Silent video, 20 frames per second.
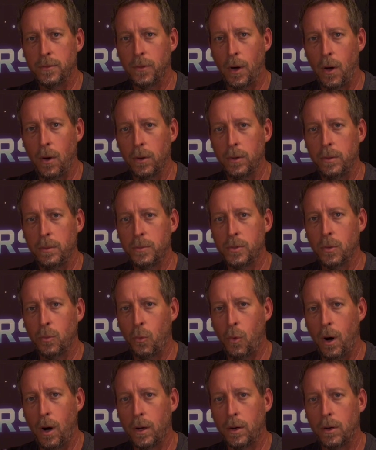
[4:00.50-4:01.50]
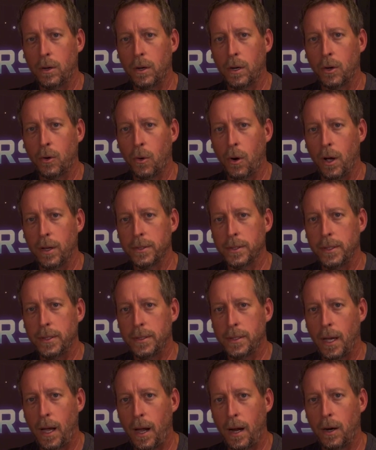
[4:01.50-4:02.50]
volumes of water across
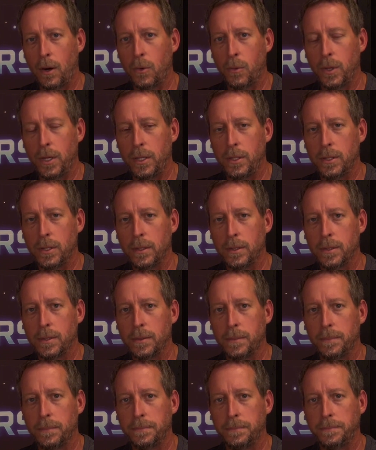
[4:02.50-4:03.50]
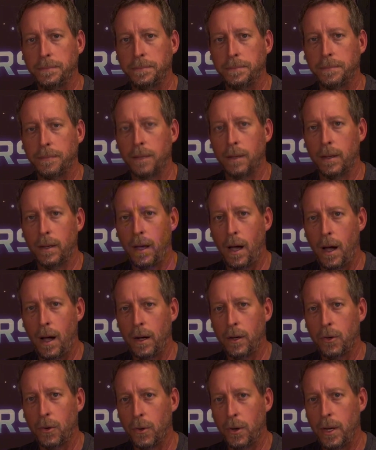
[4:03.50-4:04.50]
entire regions.
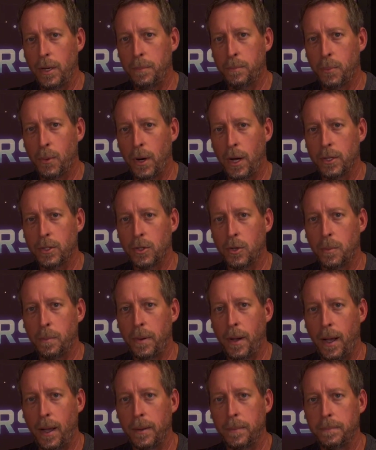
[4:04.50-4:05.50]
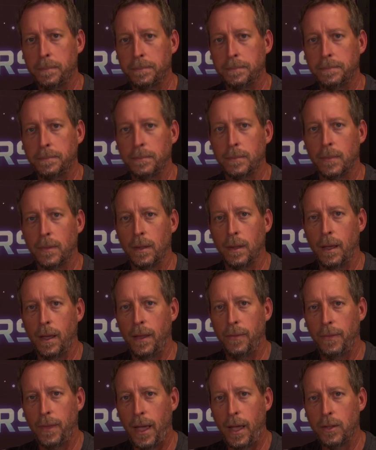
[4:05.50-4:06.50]
Concrete pressure pipe.
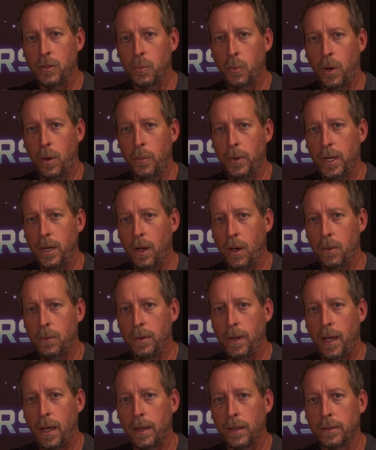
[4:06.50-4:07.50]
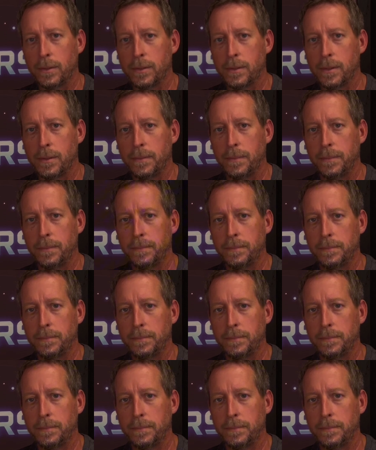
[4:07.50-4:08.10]
And that's where we go next.